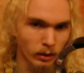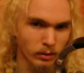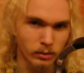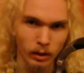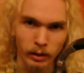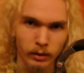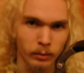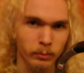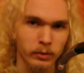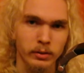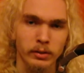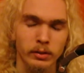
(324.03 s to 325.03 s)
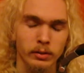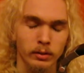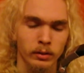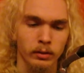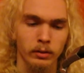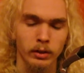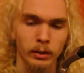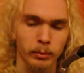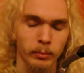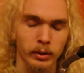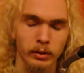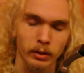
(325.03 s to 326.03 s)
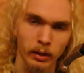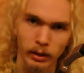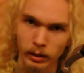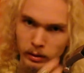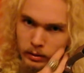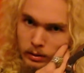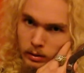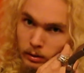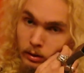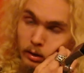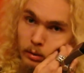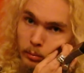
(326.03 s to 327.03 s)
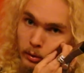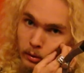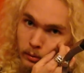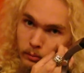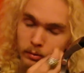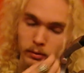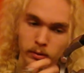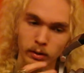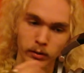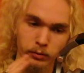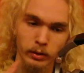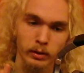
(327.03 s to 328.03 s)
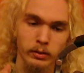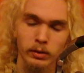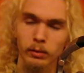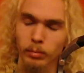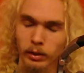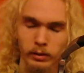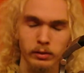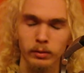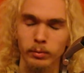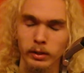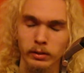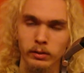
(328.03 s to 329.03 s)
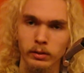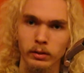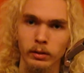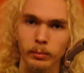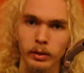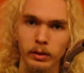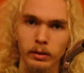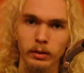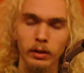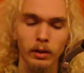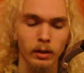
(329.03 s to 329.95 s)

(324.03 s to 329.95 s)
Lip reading: slight emphasis on the upper mids and highs, but definitely still plenty of presence in the mids,